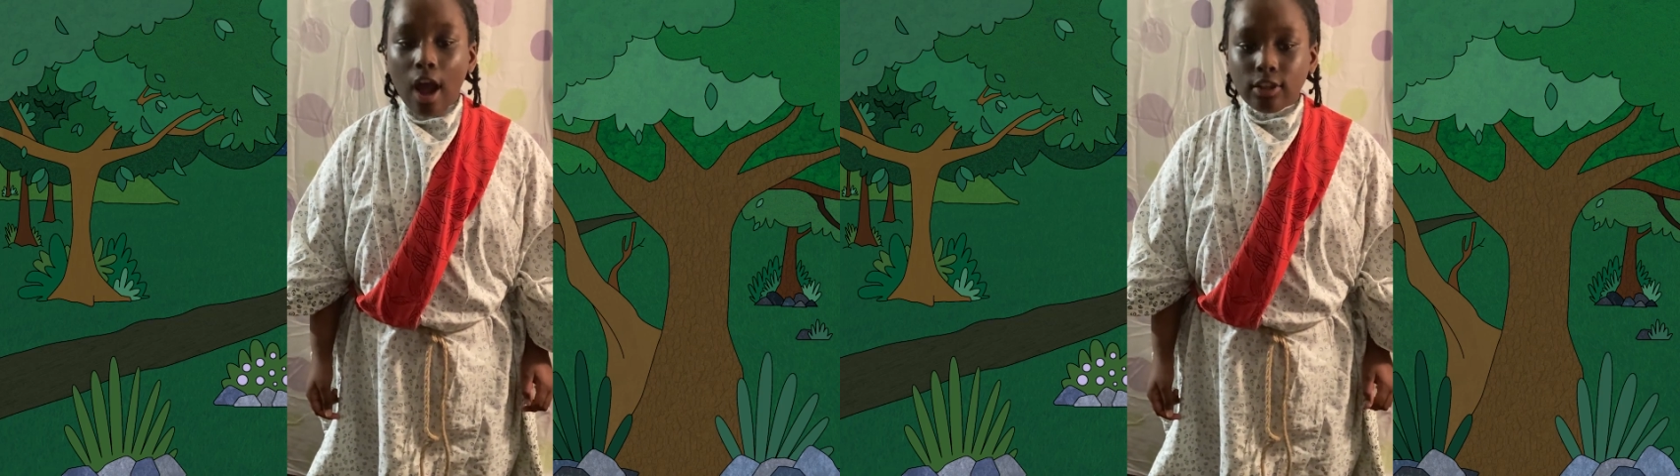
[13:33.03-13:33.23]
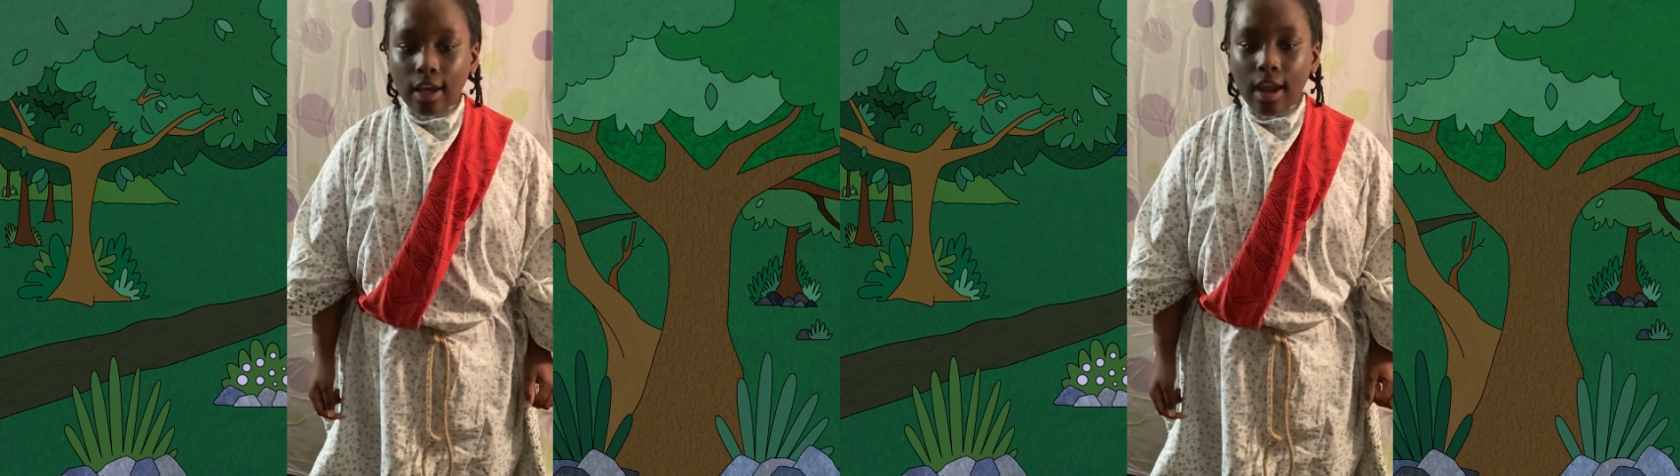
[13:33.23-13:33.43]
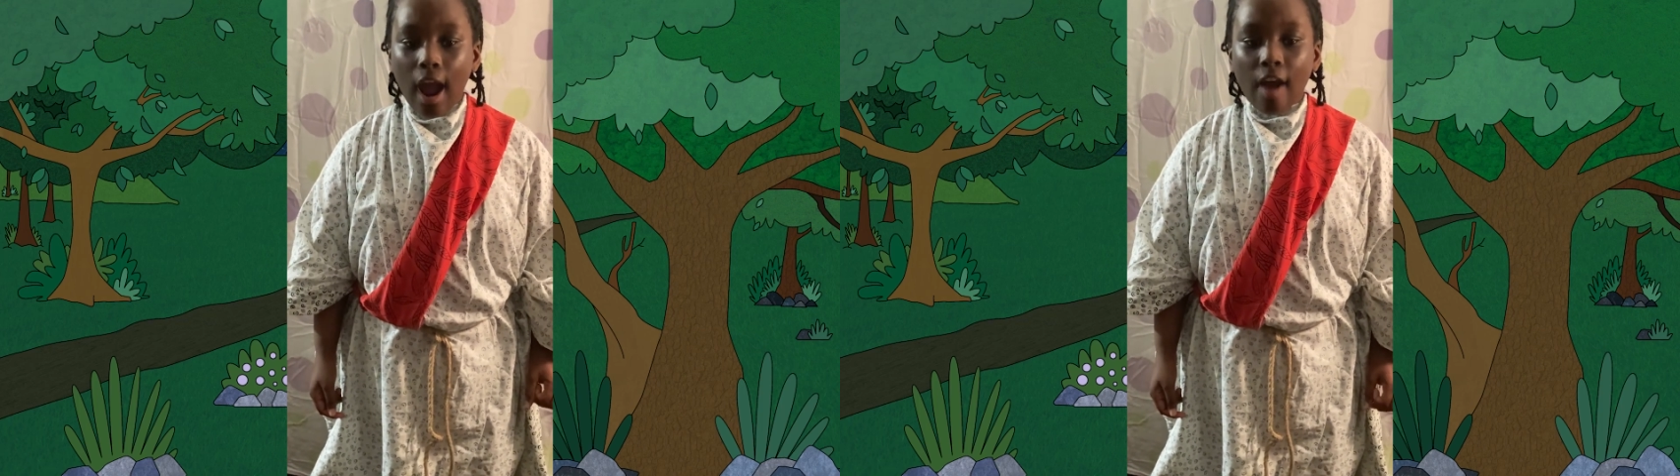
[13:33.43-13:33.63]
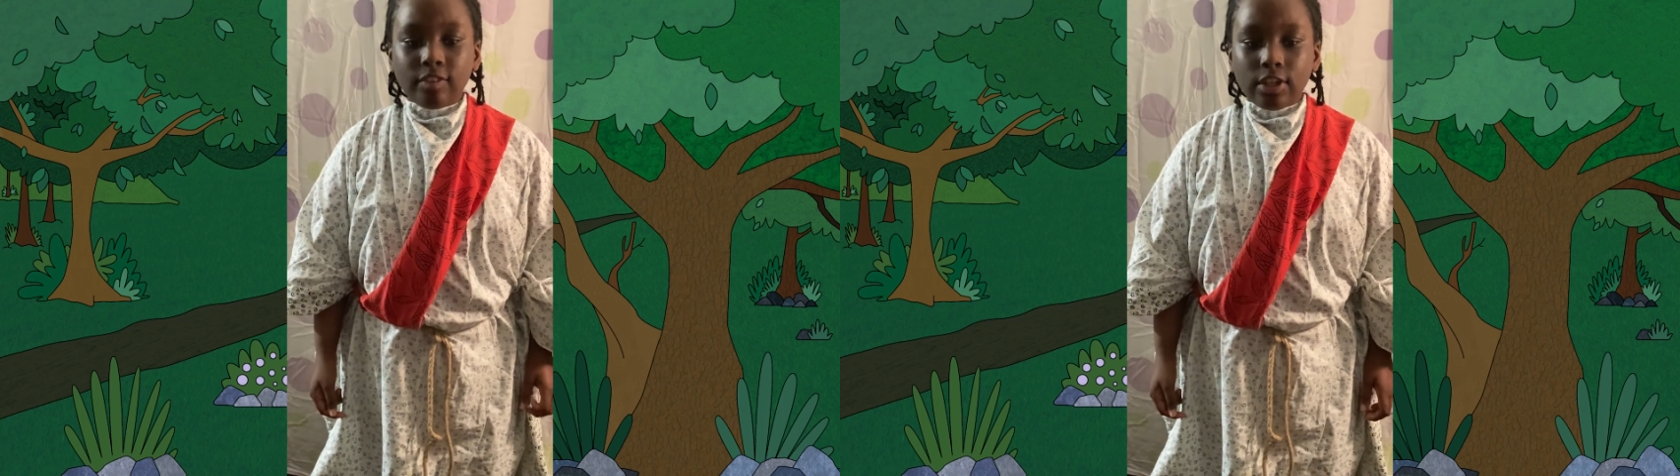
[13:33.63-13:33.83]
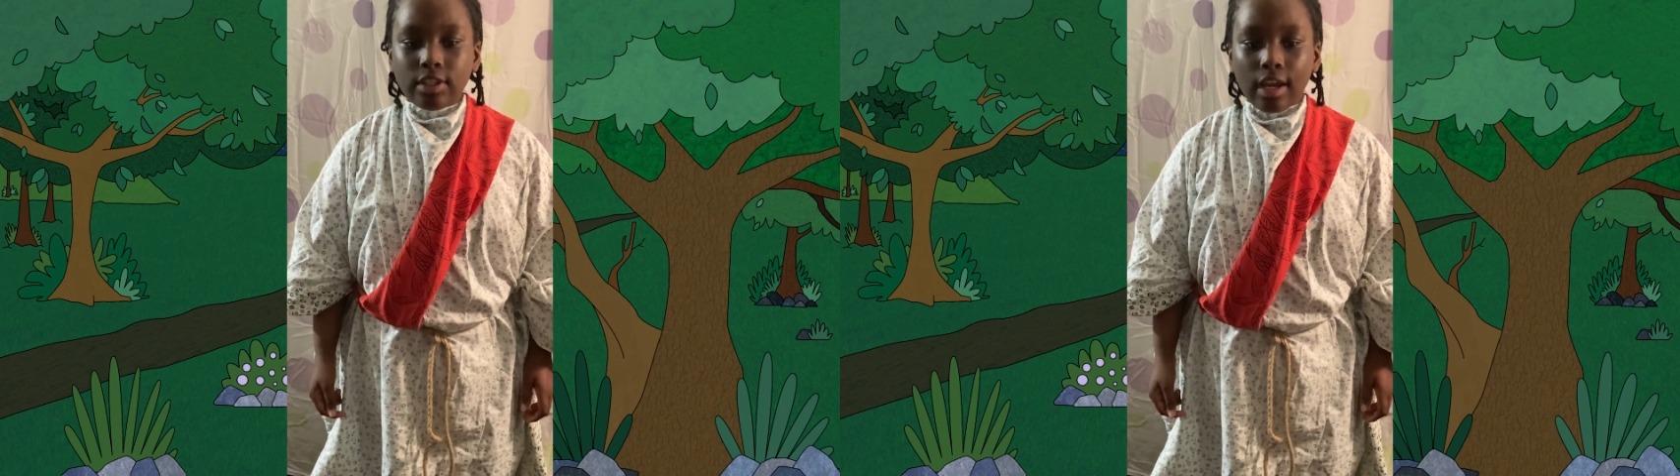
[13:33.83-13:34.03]
day
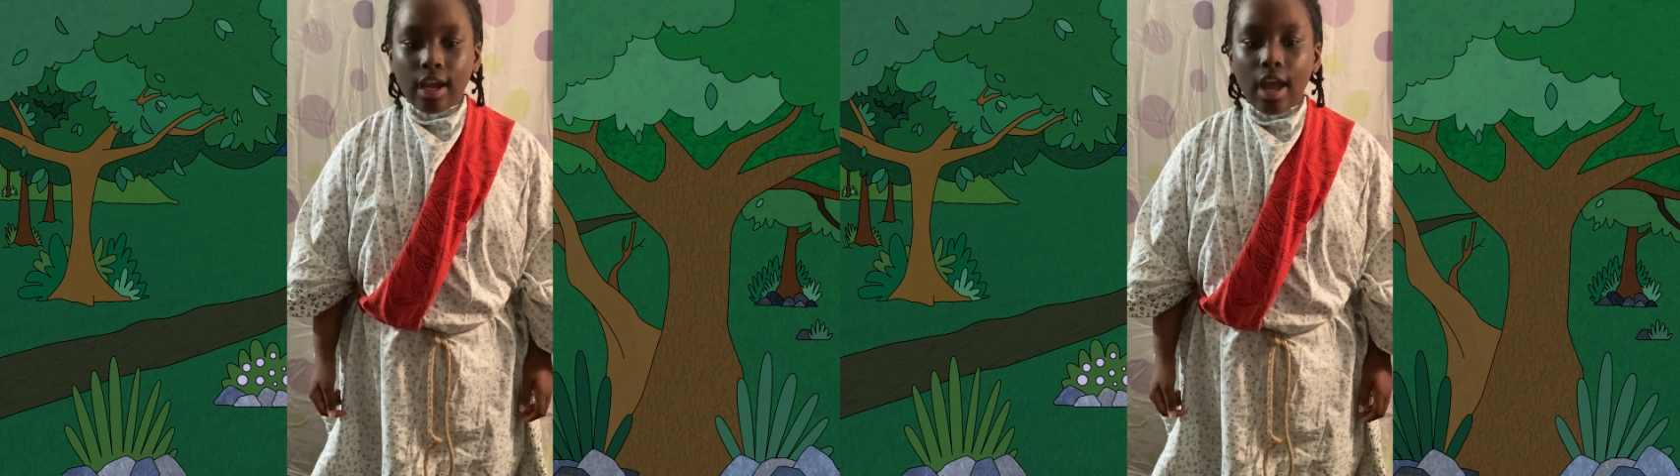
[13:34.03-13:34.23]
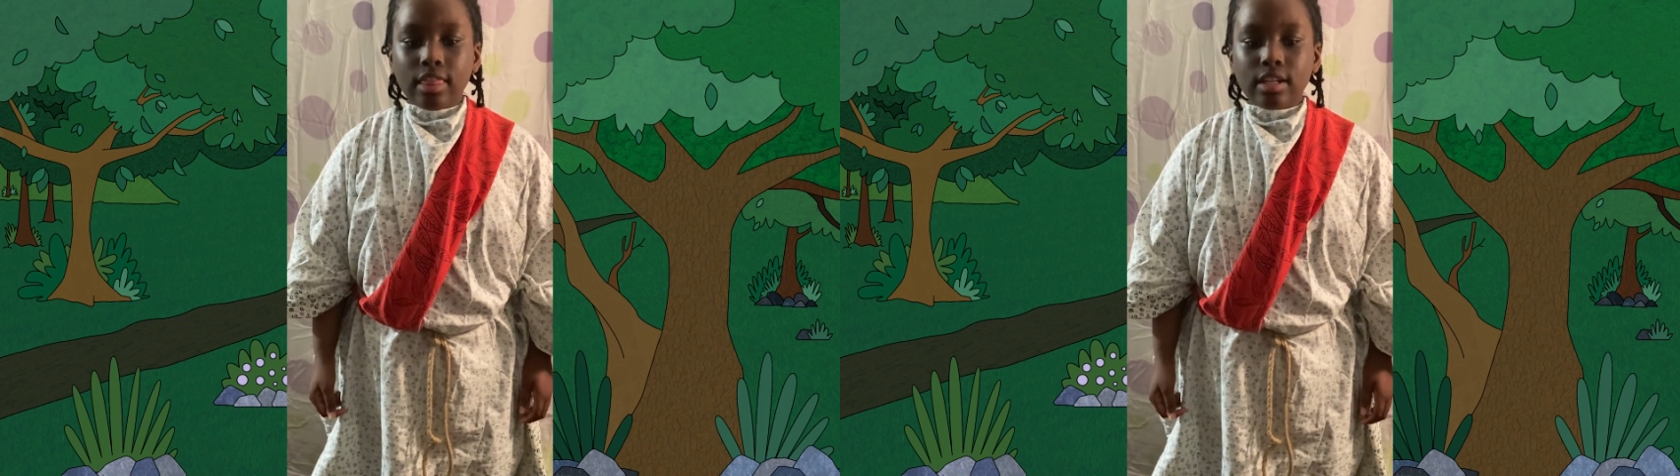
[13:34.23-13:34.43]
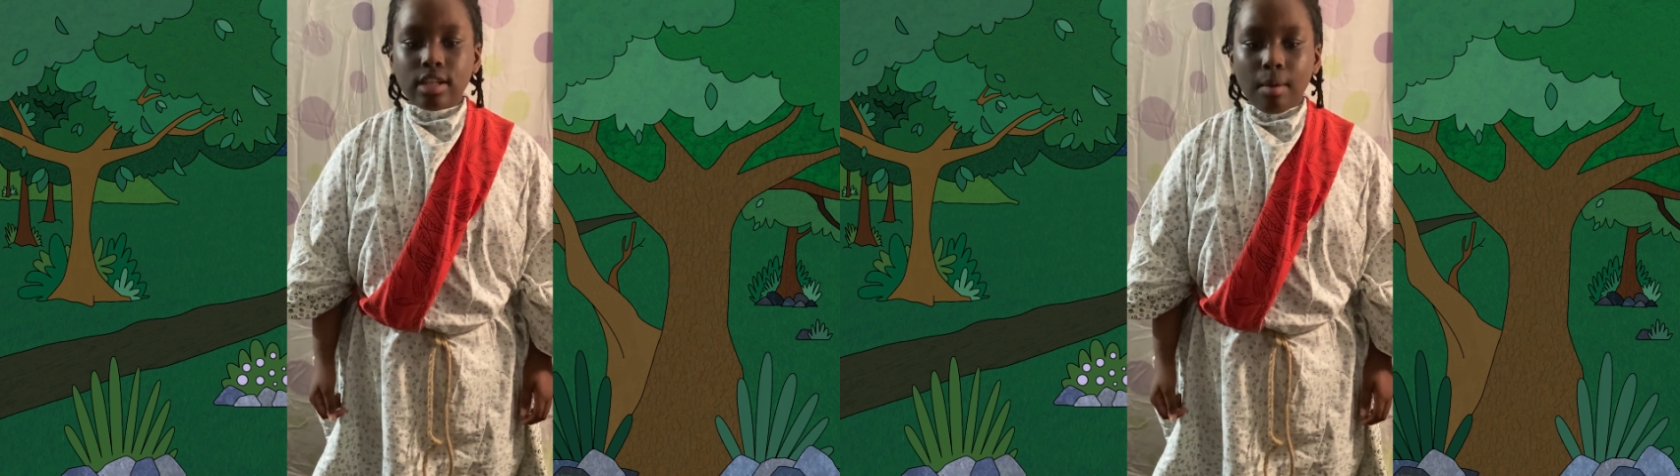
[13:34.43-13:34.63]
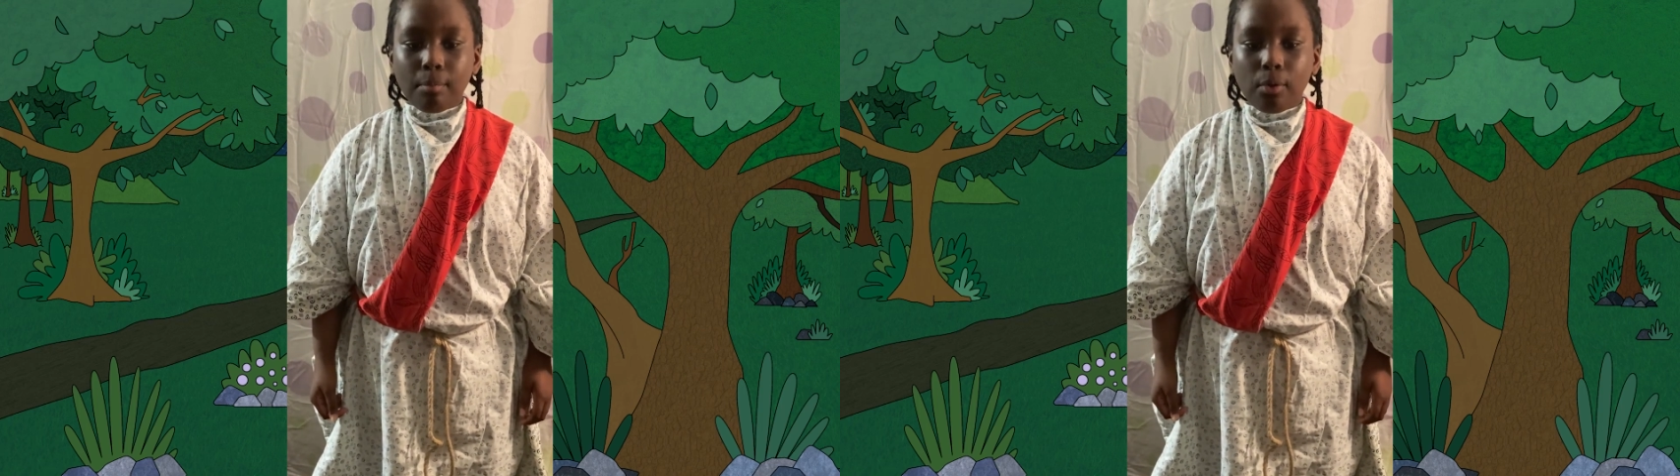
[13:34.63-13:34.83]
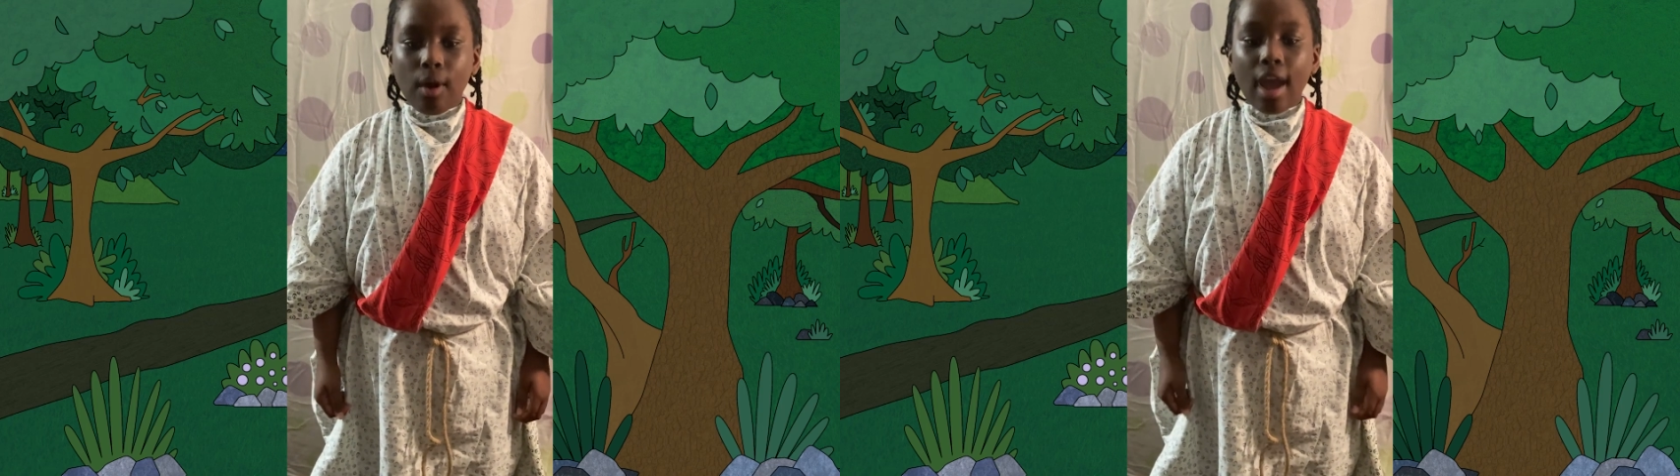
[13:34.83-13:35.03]
after day in the temple,